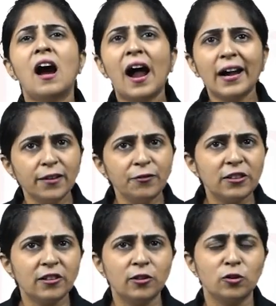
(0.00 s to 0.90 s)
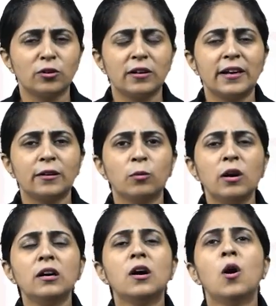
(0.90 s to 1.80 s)
artificial neural
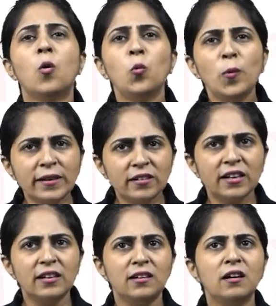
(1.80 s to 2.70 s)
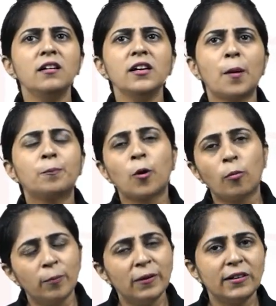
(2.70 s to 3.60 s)
network which can learn a
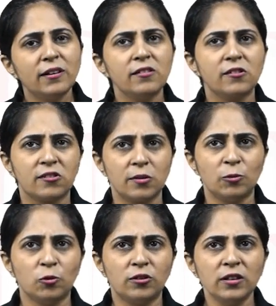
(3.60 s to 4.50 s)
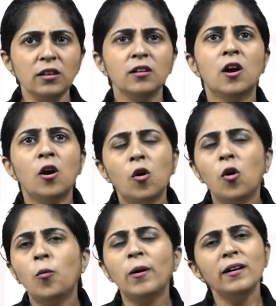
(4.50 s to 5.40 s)
probability distribution
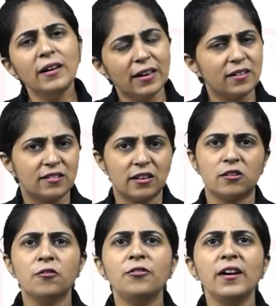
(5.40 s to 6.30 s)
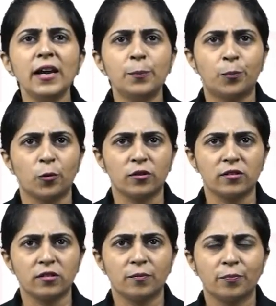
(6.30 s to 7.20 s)
over its set of
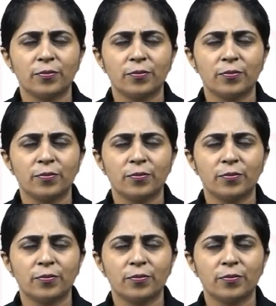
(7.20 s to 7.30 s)
inputs.